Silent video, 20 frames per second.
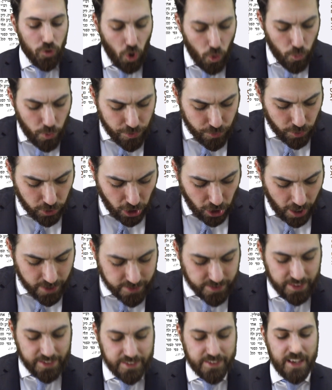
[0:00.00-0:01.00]
with regard
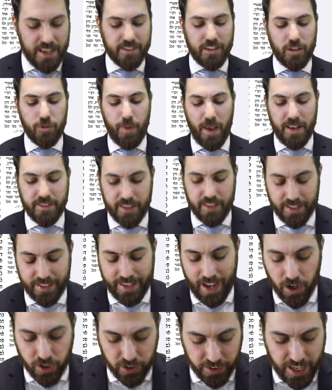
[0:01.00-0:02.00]
to the seasons based on the
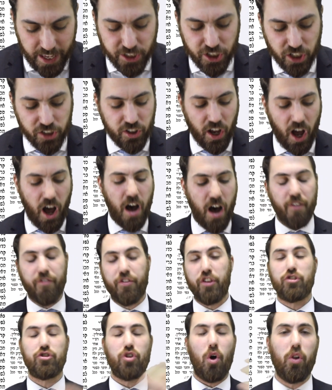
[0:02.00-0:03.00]
calculations of
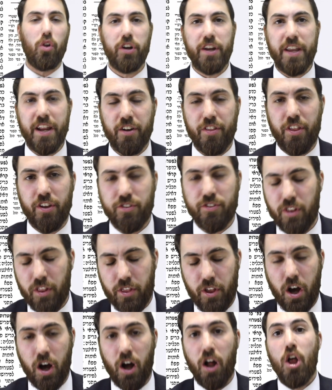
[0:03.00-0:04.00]
the solar year, the,
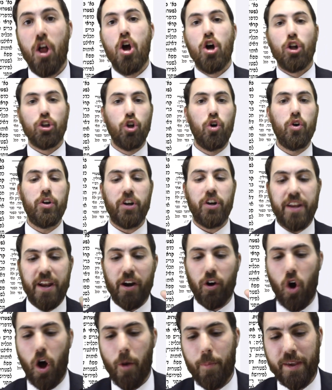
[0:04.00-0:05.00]
the lunar
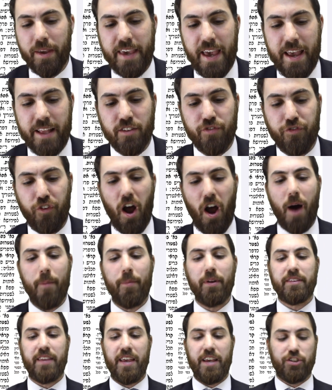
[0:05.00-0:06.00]
year, all begins from
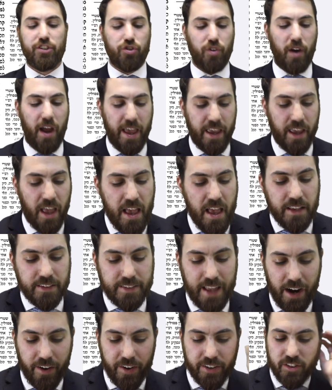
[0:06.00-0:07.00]
Tishrei.
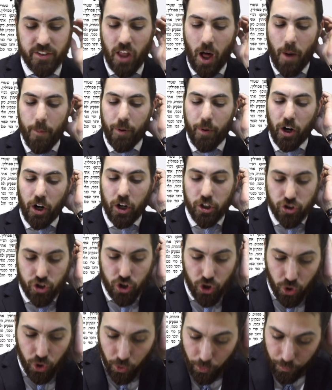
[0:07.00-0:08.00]
Sarat's number
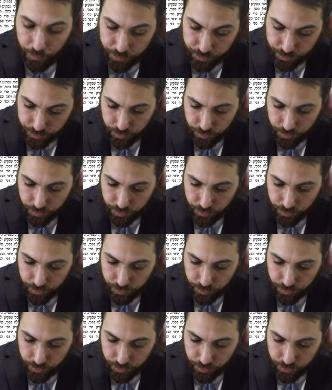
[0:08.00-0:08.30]
two.